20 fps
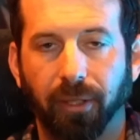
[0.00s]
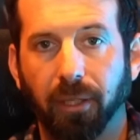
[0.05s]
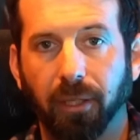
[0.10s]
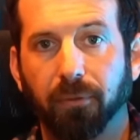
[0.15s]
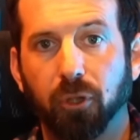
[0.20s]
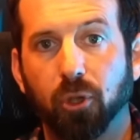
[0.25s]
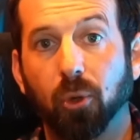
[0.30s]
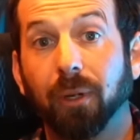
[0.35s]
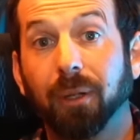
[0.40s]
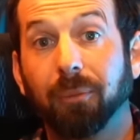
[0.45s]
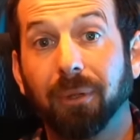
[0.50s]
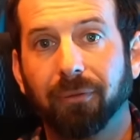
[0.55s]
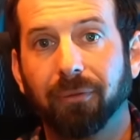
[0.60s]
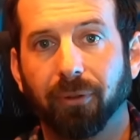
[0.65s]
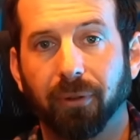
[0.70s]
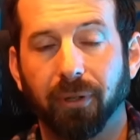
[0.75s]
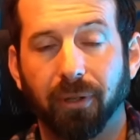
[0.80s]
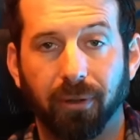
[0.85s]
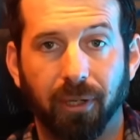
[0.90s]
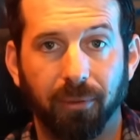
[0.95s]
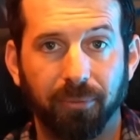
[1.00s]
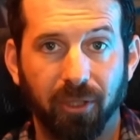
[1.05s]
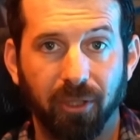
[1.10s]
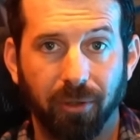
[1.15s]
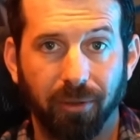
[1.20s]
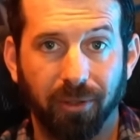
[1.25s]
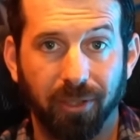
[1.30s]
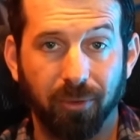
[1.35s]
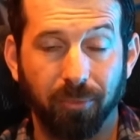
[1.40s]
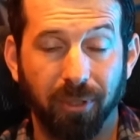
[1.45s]
you for joining me for another episode
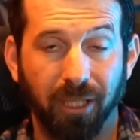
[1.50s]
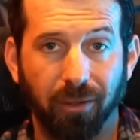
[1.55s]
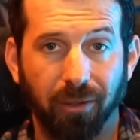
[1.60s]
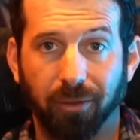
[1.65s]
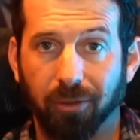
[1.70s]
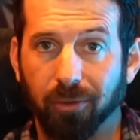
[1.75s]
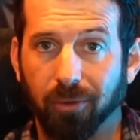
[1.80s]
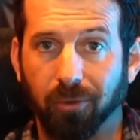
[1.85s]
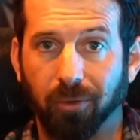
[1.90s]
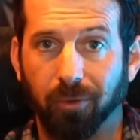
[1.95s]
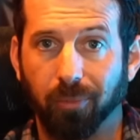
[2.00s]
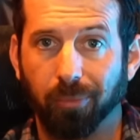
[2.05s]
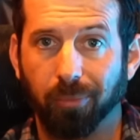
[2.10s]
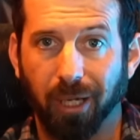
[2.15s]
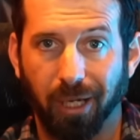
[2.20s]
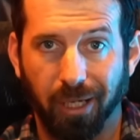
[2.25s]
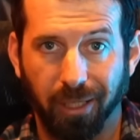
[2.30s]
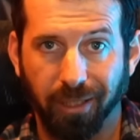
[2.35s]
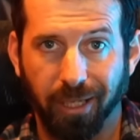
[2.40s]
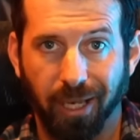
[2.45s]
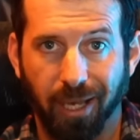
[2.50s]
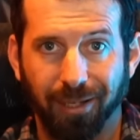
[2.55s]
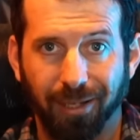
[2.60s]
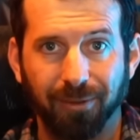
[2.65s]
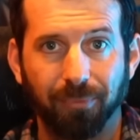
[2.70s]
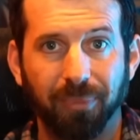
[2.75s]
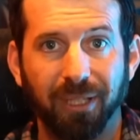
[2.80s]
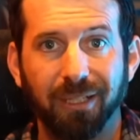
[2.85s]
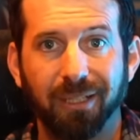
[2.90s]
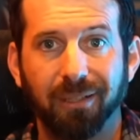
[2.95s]
of the Speak the Truth
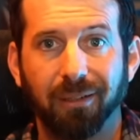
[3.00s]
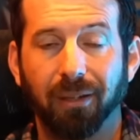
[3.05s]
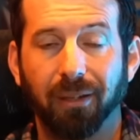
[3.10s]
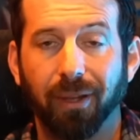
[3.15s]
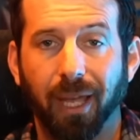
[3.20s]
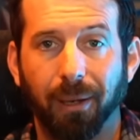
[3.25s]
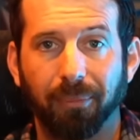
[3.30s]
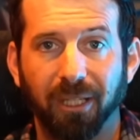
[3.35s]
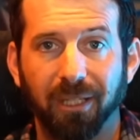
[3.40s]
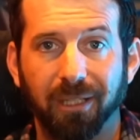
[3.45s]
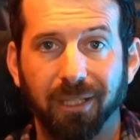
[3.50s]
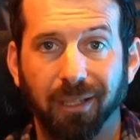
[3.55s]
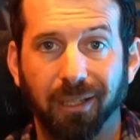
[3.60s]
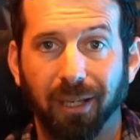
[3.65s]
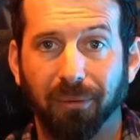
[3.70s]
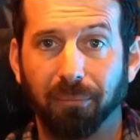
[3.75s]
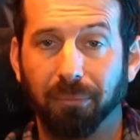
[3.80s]
podcast. Peace, love, happiness, and God